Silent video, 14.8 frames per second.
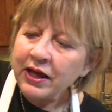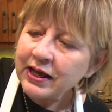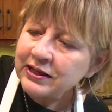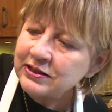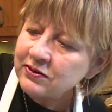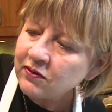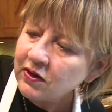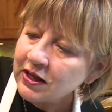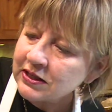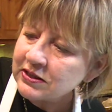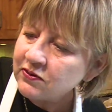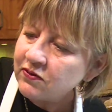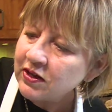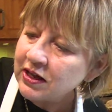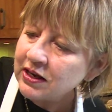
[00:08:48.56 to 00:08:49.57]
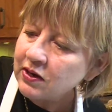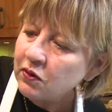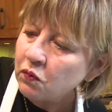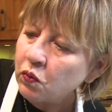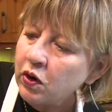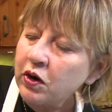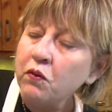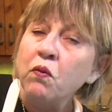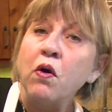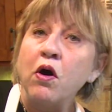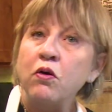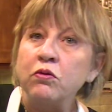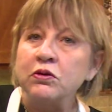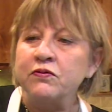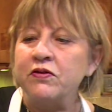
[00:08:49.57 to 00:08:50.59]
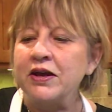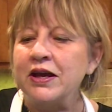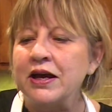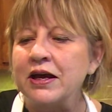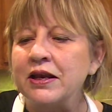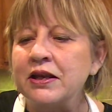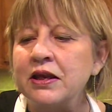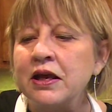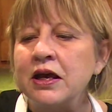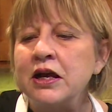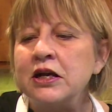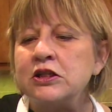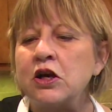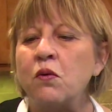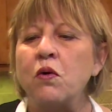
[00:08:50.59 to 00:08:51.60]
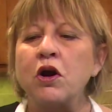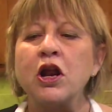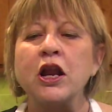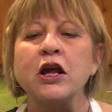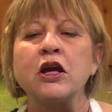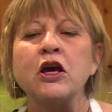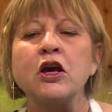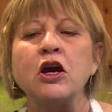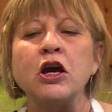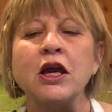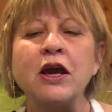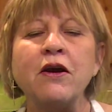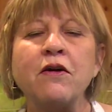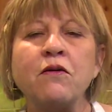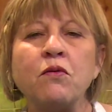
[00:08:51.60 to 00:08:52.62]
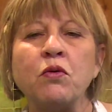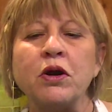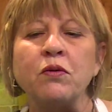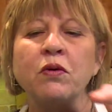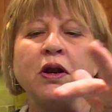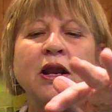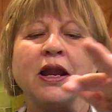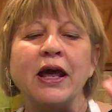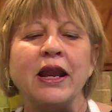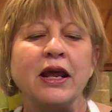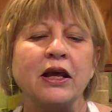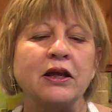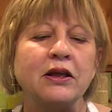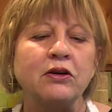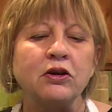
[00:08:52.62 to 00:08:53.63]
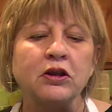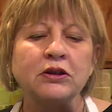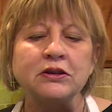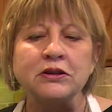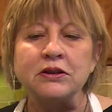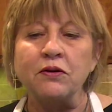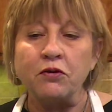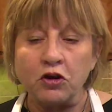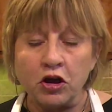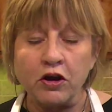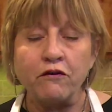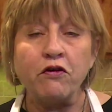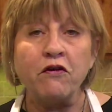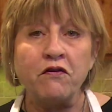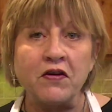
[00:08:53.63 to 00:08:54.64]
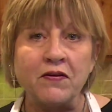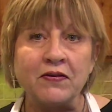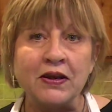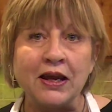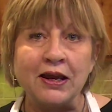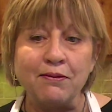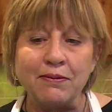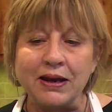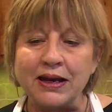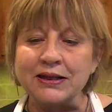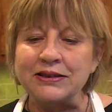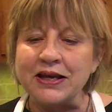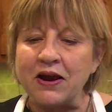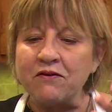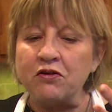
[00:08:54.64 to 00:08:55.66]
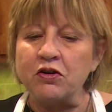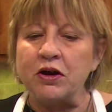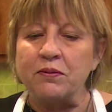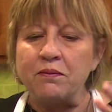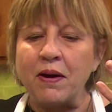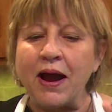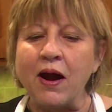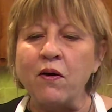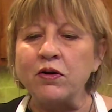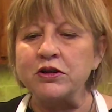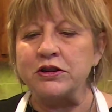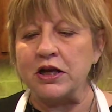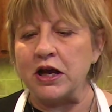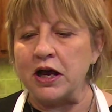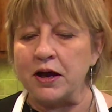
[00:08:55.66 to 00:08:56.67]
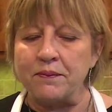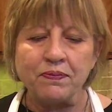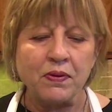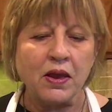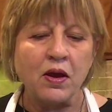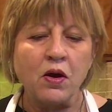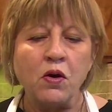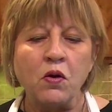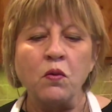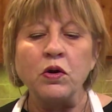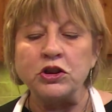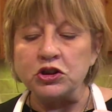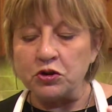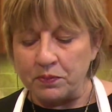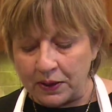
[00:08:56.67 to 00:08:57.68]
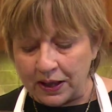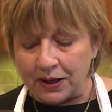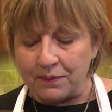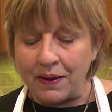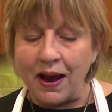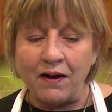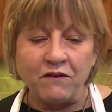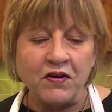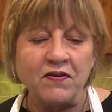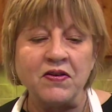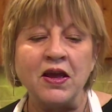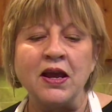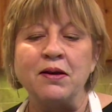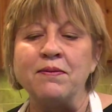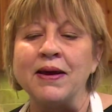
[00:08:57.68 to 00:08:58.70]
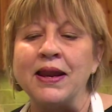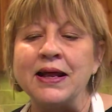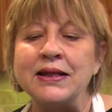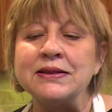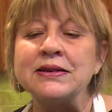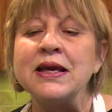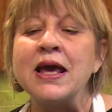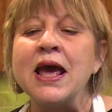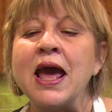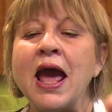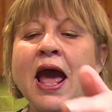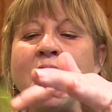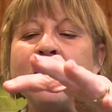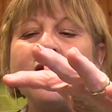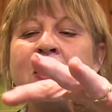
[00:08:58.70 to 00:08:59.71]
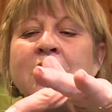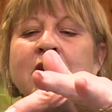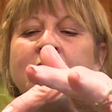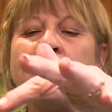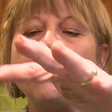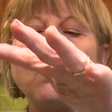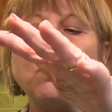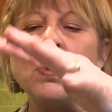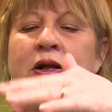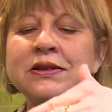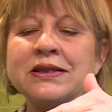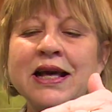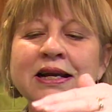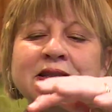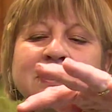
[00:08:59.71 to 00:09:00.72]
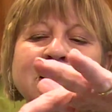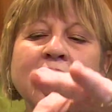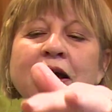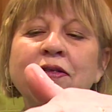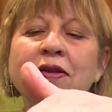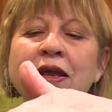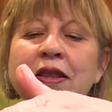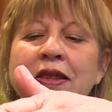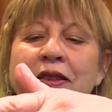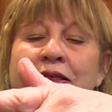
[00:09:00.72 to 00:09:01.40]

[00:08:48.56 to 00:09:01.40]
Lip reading: it's vent where it won't vent. So we're going to cook it. We're going to let it cook for 15 minutes after it powers up, which will be about 15 minutes. And then once that's done, then